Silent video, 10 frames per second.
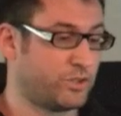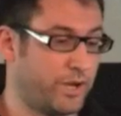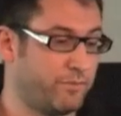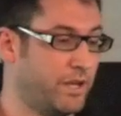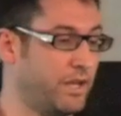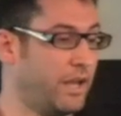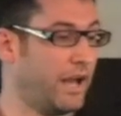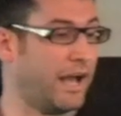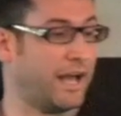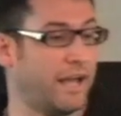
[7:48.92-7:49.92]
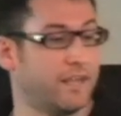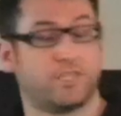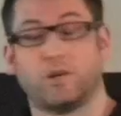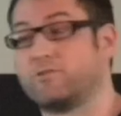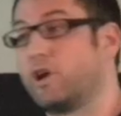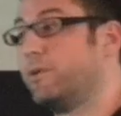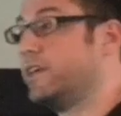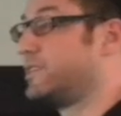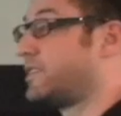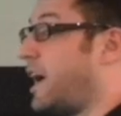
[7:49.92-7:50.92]
to it. So I've got
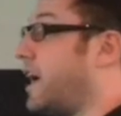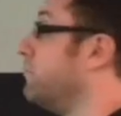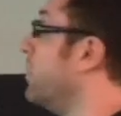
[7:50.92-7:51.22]
my start,